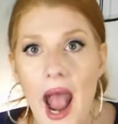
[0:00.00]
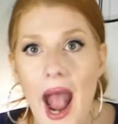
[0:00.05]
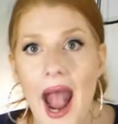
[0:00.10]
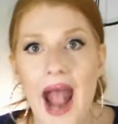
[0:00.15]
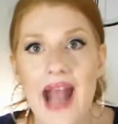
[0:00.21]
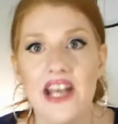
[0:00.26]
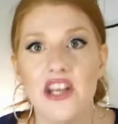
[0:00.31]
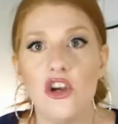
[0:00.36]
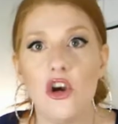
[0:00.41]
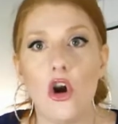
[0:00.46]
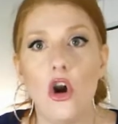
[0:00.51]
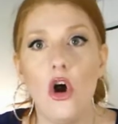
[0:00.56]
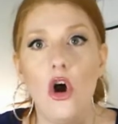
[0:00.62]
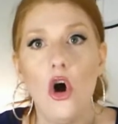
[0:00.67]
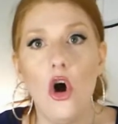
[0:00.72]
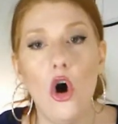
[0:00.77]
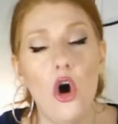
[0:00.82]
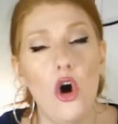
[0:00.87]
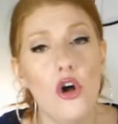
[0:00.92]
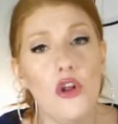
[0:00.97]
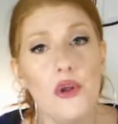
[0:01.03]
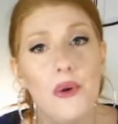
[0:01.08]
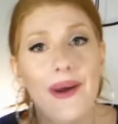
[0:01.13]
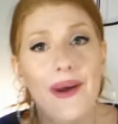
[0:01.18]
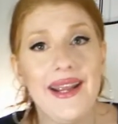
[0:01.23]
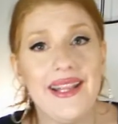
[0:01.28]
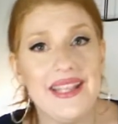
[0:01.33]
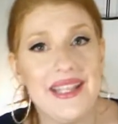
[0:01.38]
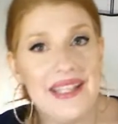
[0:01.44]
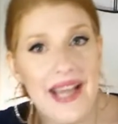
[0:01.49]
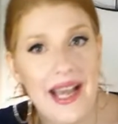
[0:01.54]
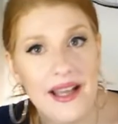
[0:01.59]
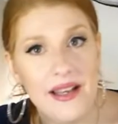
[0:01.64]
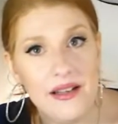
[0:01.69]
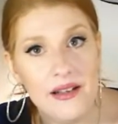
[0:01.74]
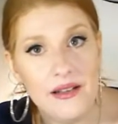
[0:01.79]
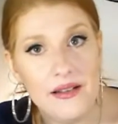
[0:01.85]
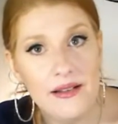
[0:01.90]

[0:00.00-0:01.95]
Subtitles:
And you're all the way at the 10.